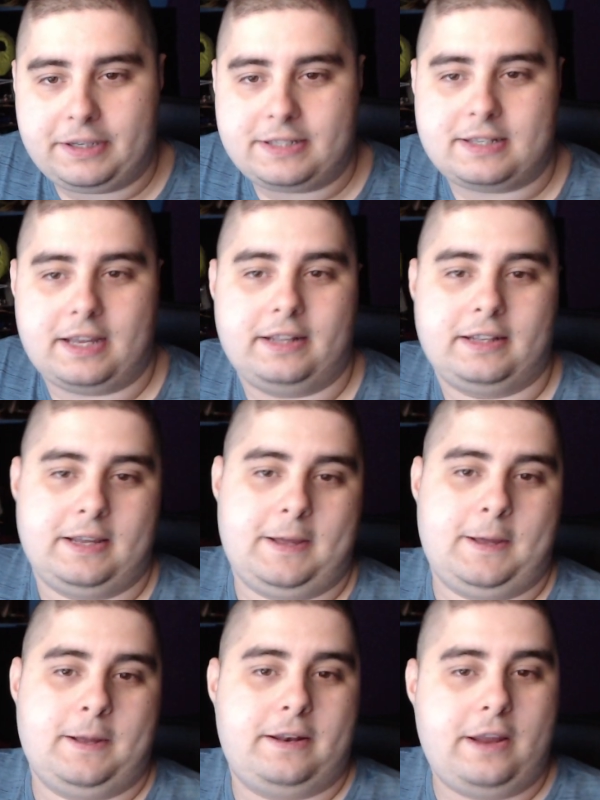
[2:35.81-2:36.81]
side.
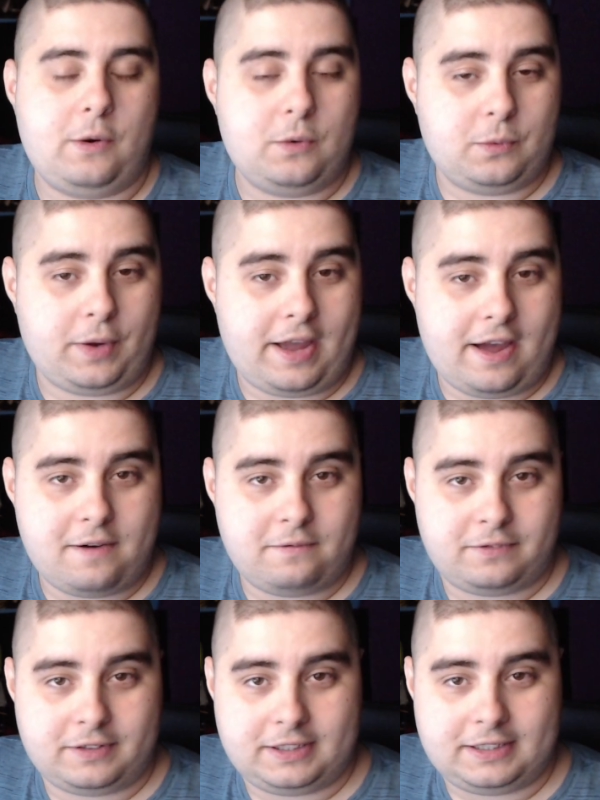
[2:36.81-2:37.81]
Now we have
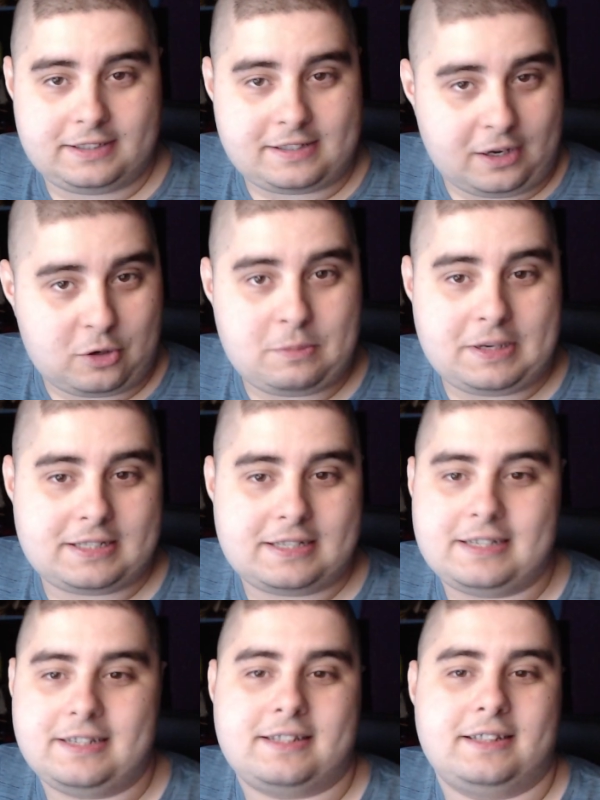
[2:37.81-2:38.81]
Sakuma's
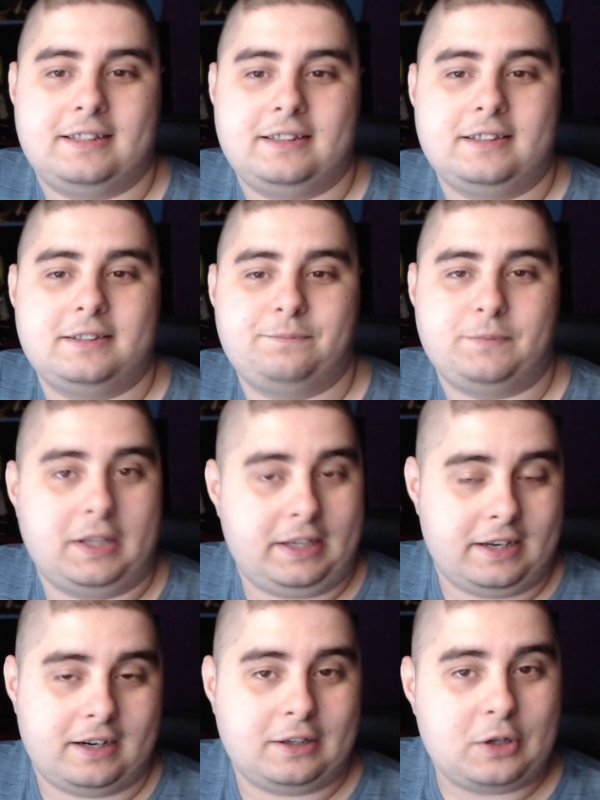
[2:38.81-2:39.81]
assistant, the
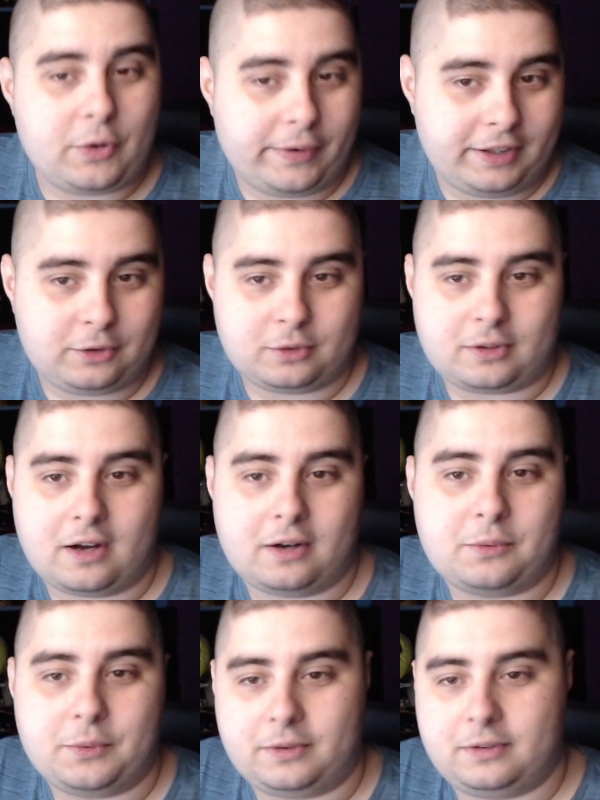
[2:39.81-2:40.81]
girl, going to talk
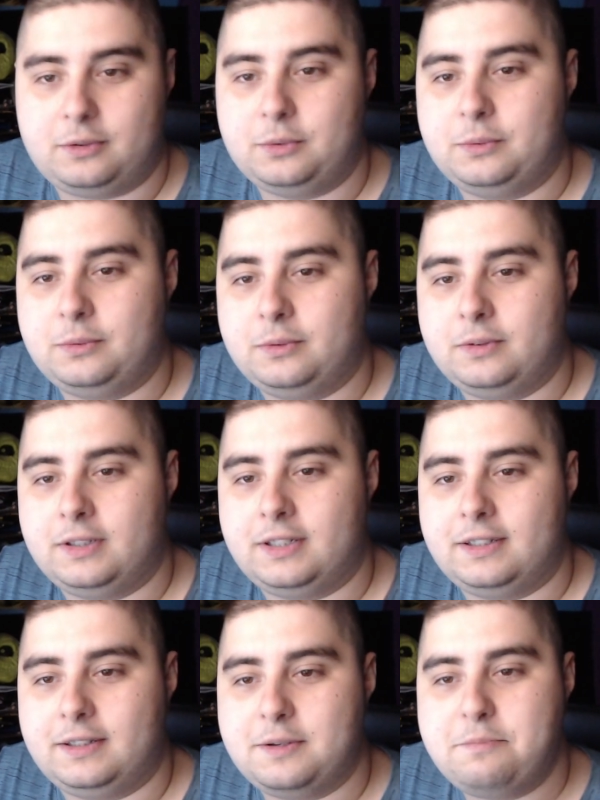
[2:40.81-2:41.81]

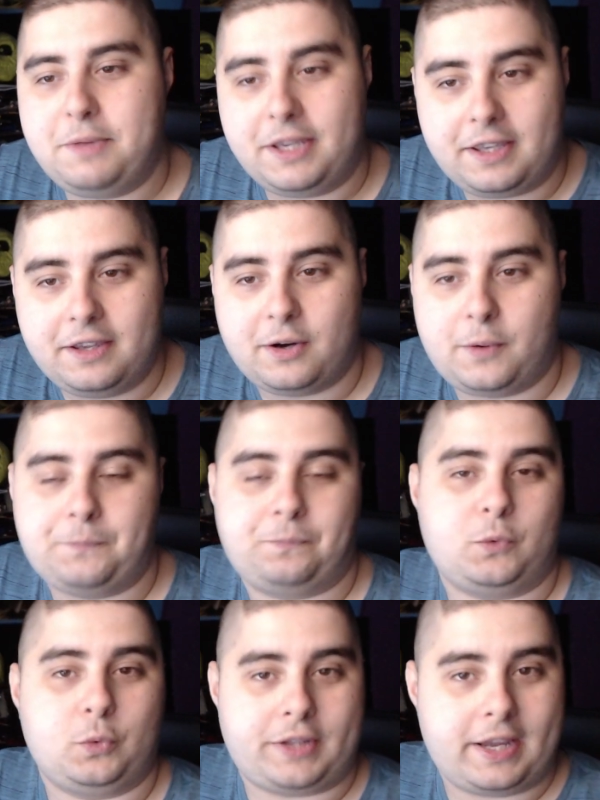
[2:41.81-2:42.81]
to Mikio
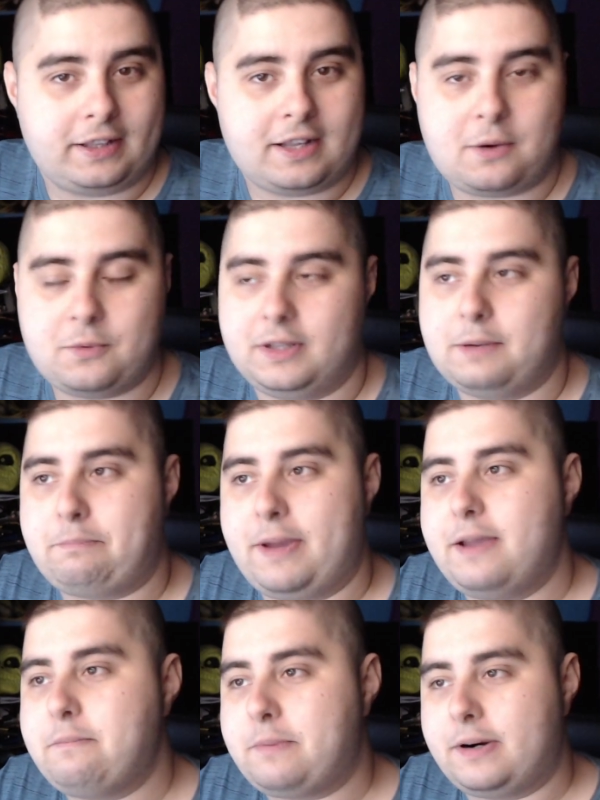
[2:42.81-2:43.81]
to take down the
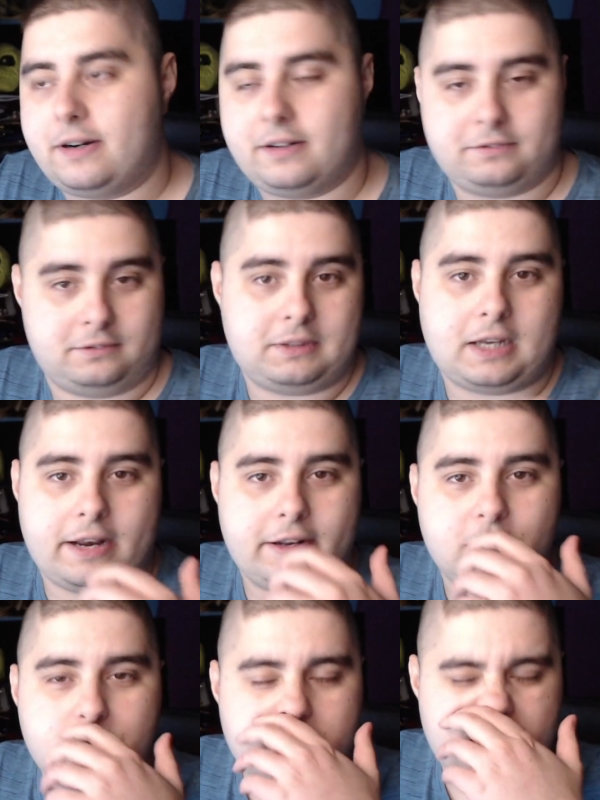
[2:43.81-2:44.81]
paper, kinda
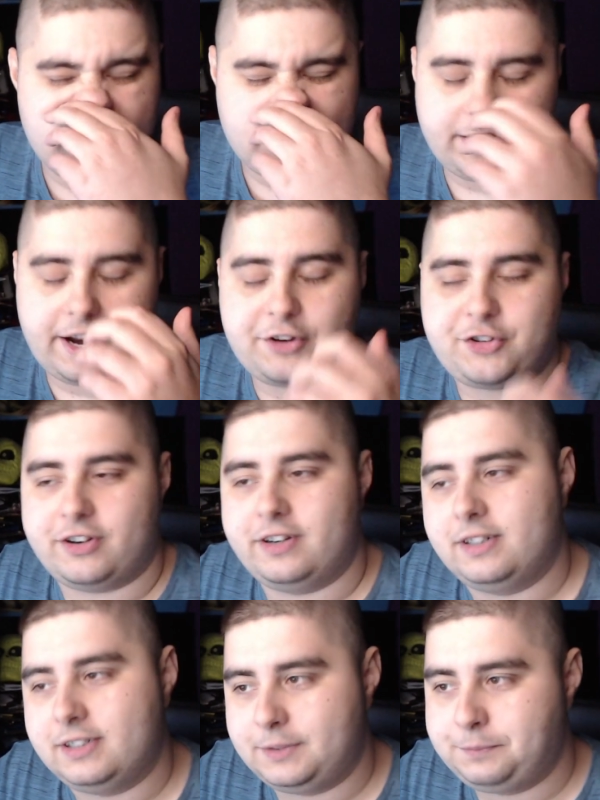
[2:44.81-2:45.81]
do a
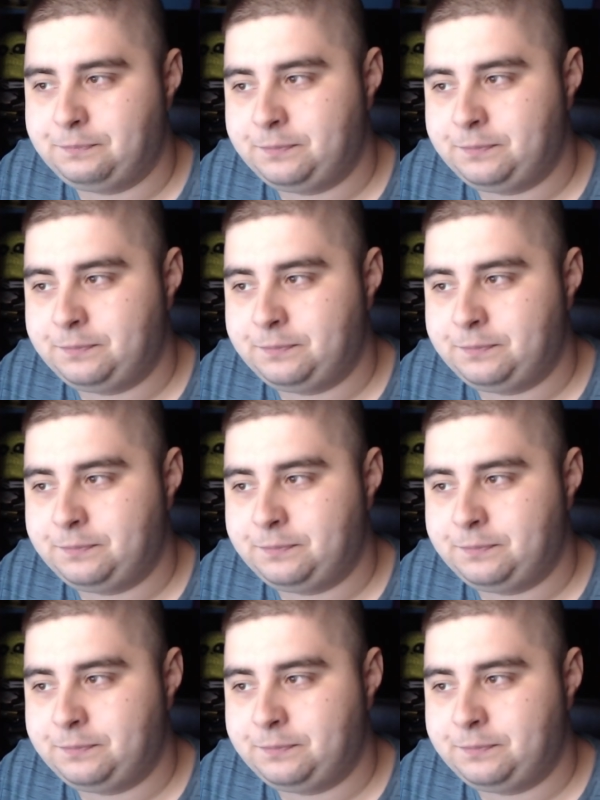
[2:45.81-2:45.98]
retraction